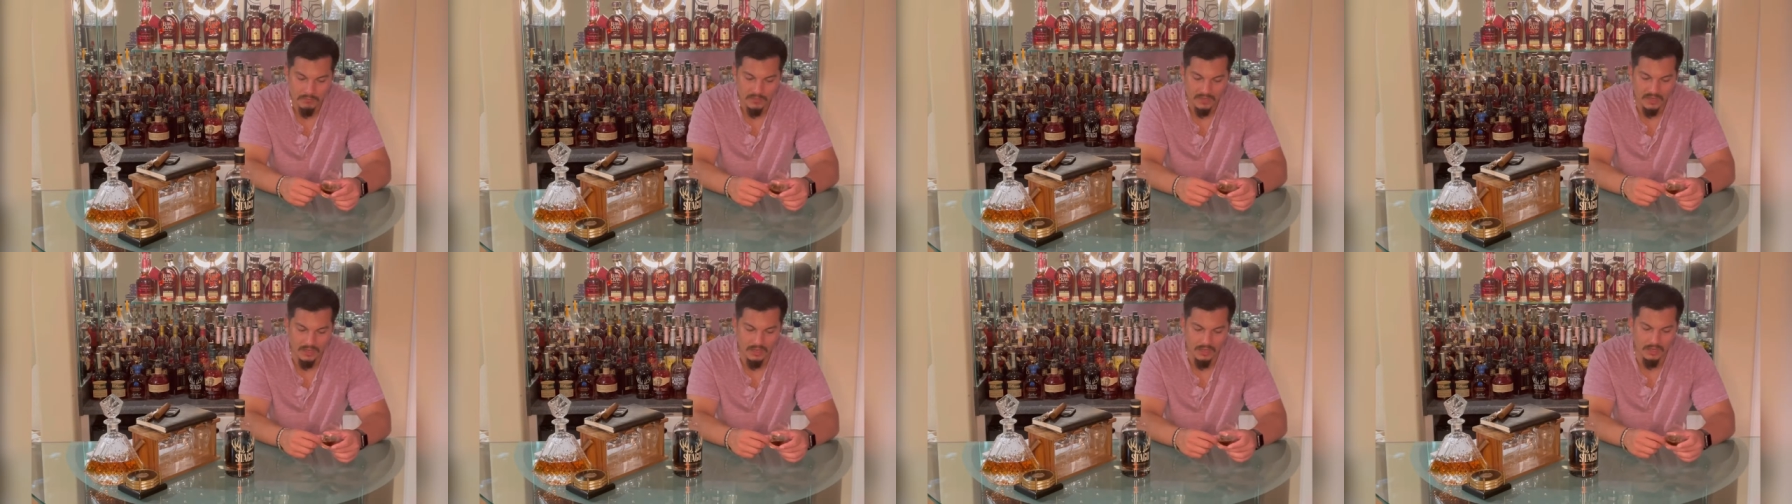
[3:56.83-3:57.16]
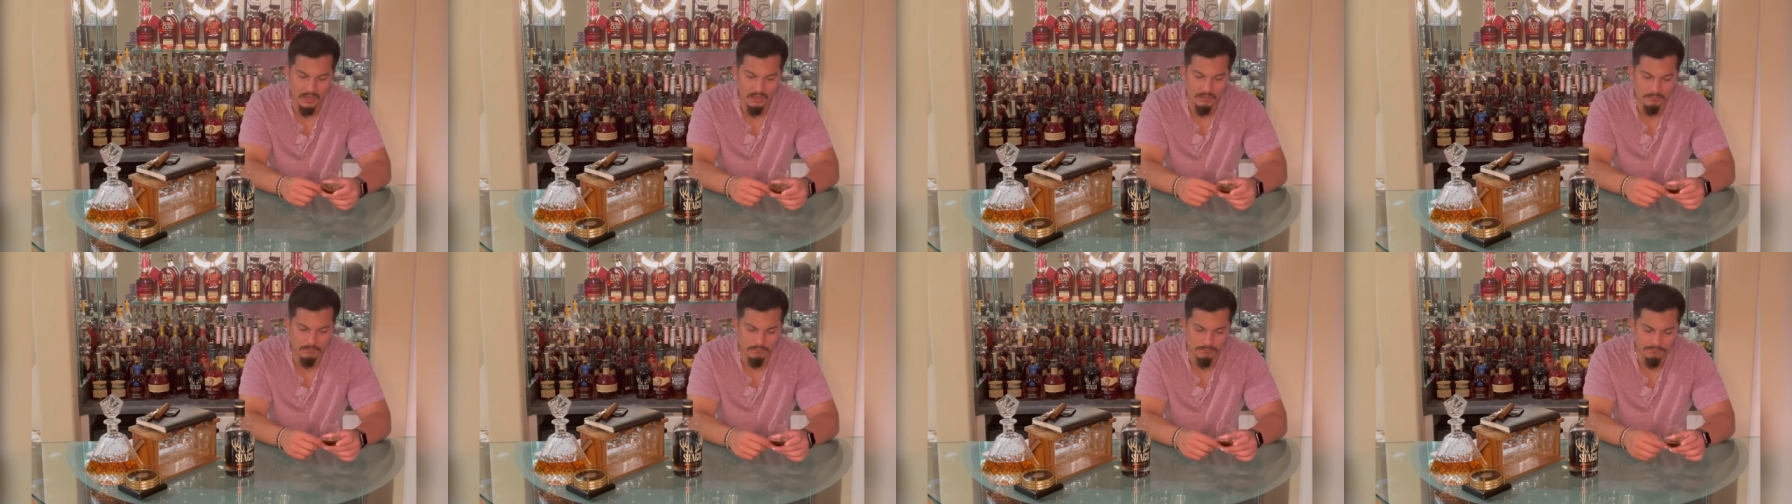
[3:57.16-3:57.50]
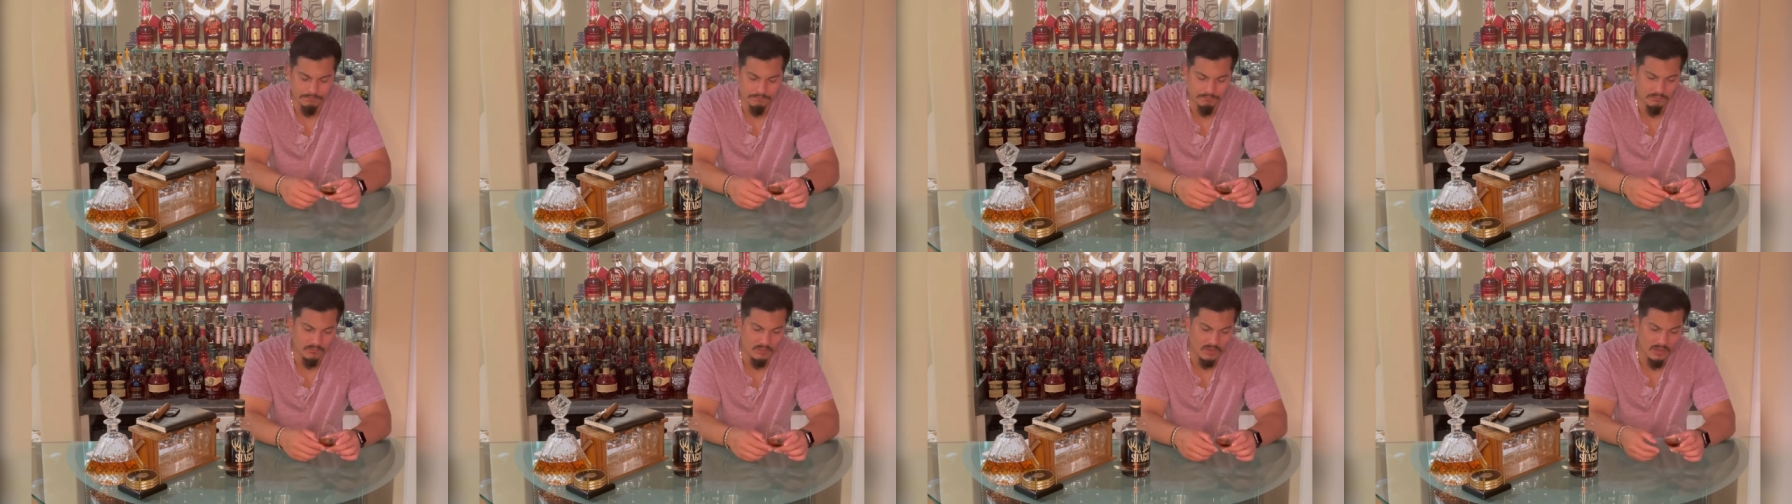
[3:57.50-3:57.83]
Um,
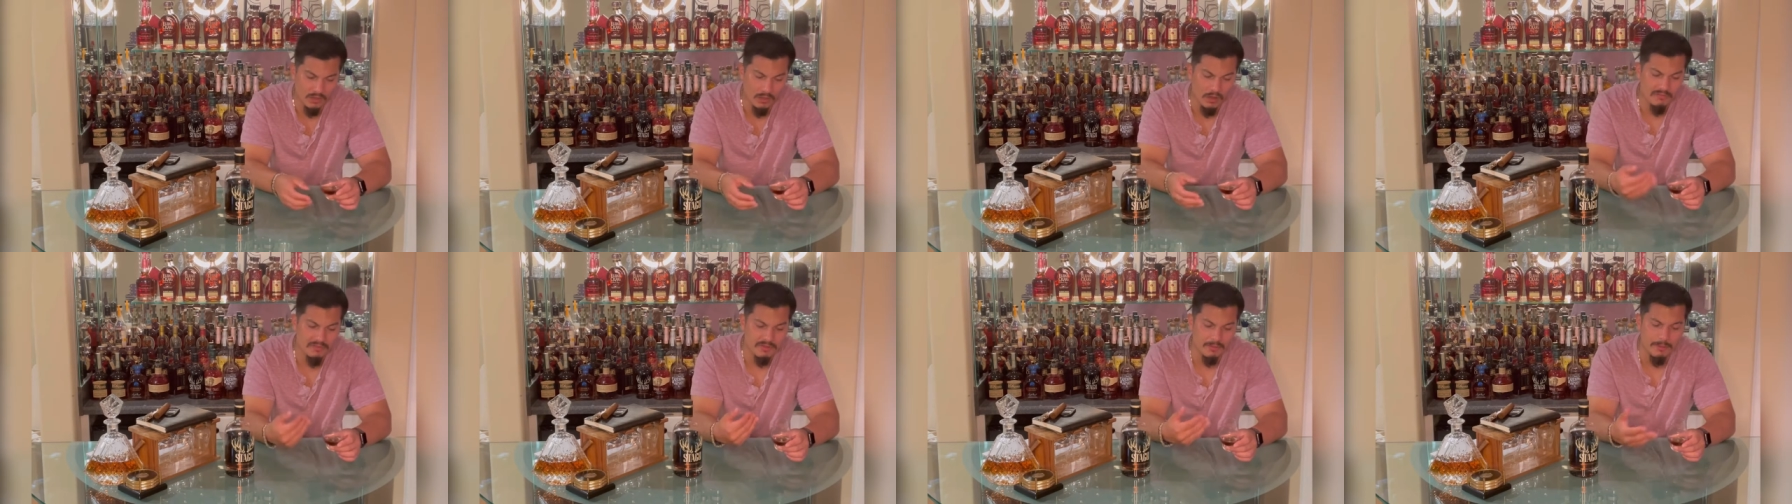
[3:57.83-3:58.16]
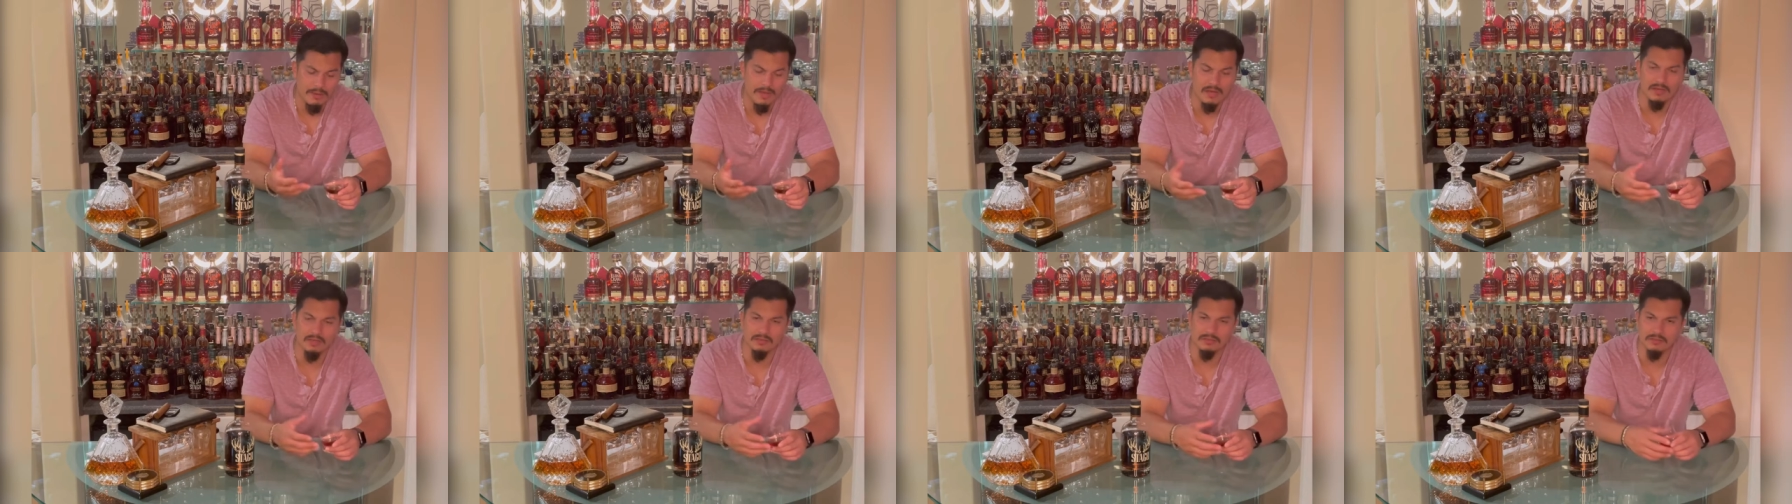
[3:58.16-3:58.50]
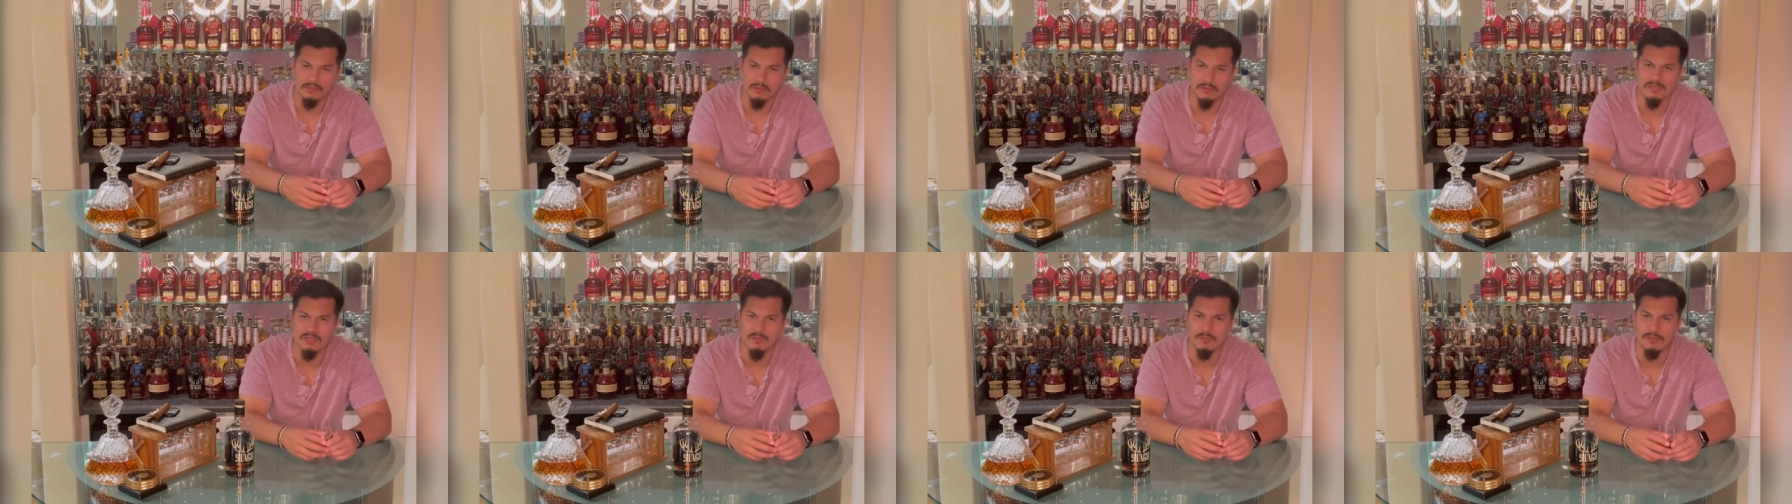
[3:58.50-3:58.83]
off the palate,
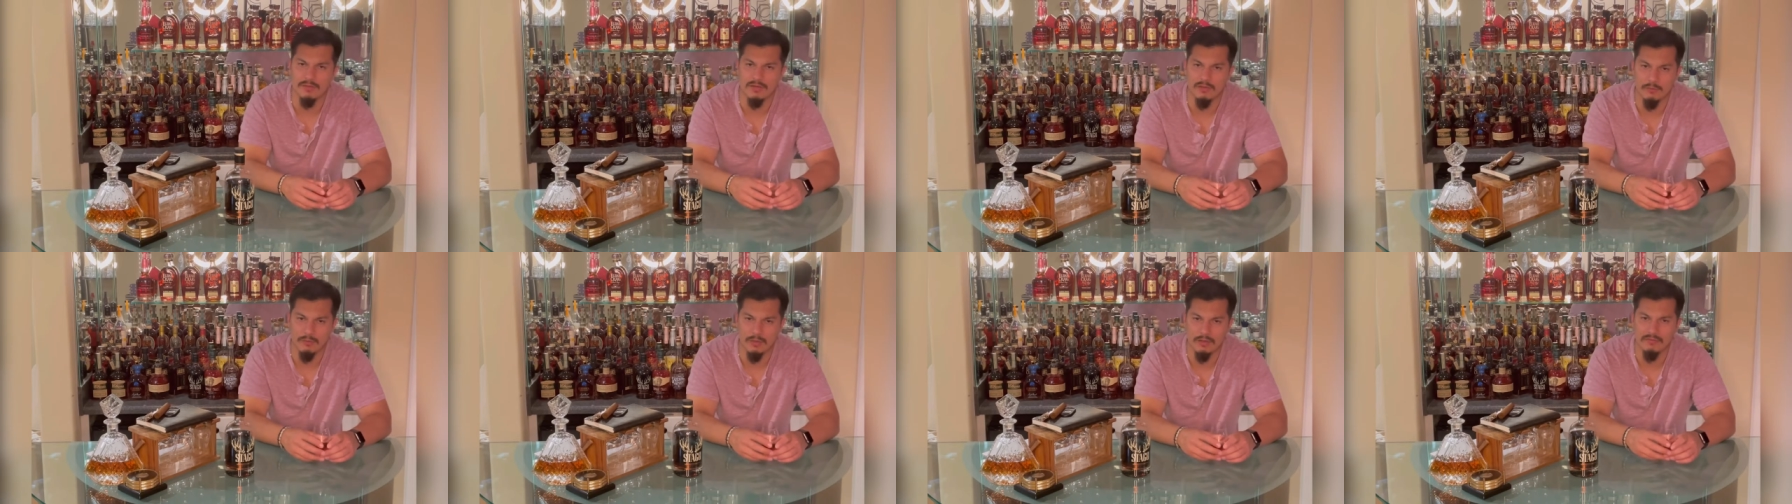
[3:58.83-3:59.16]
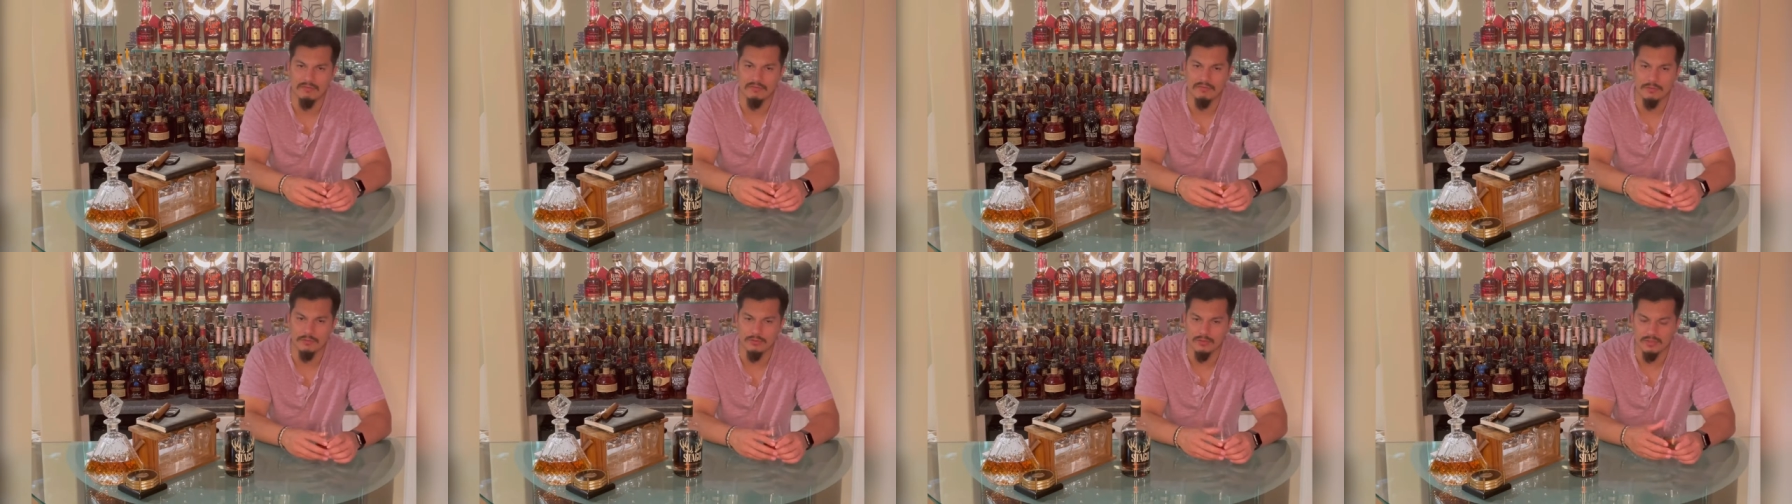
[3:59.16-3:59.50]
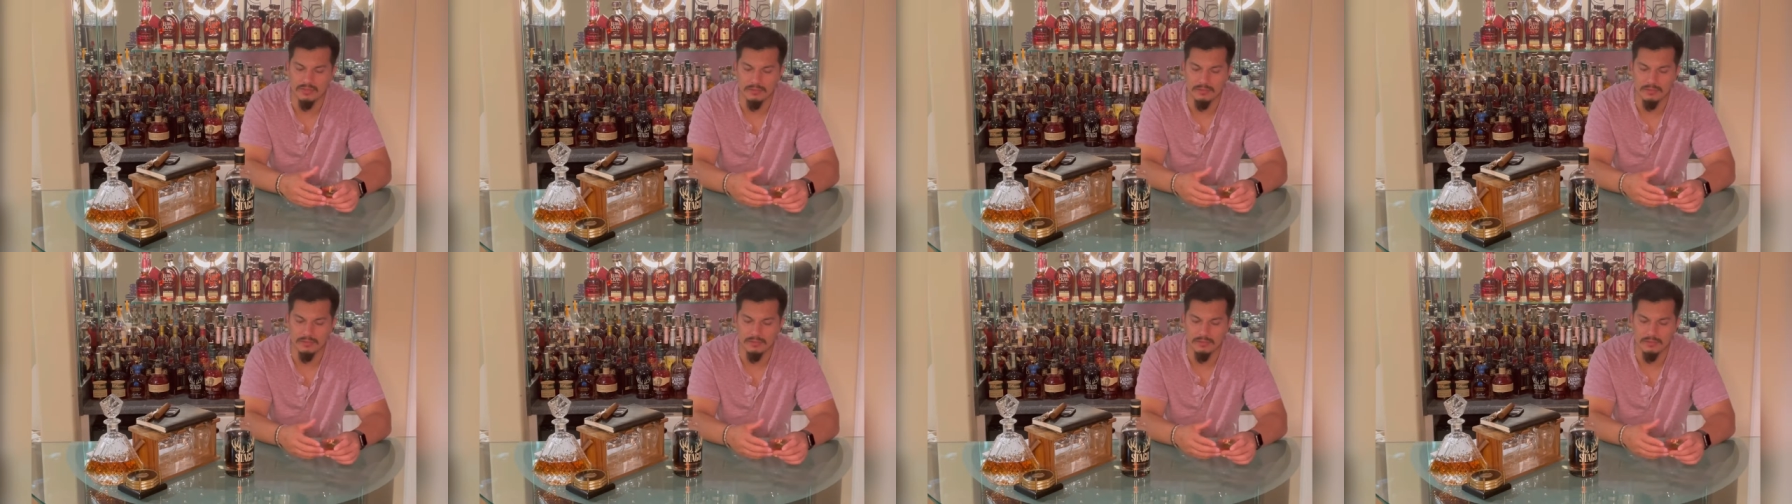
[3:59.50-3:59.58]
there is a bit of red fruit,